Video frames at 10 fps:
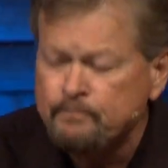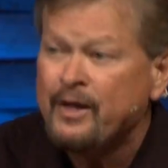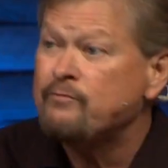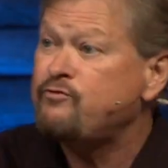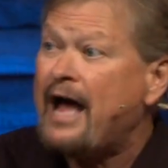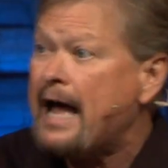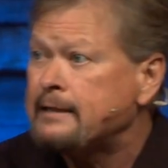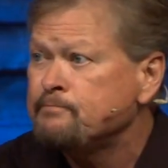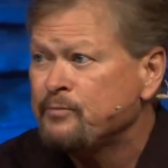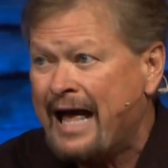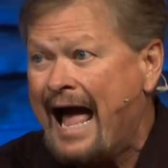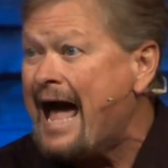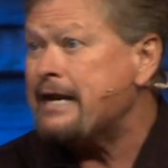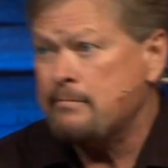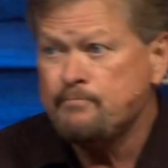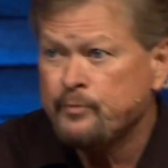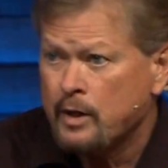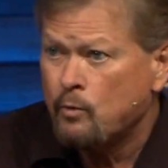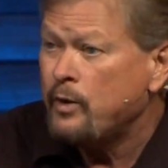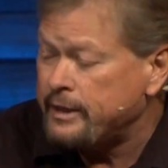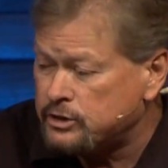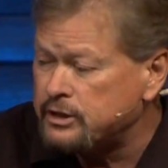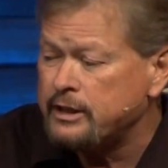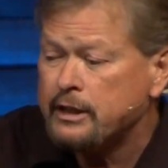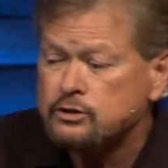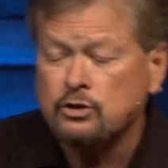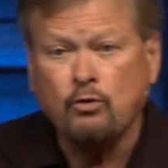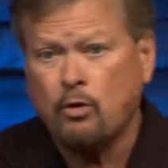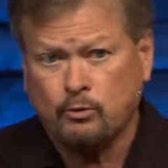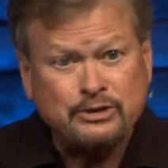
In fact, Adam, when he sinned against the Lord, was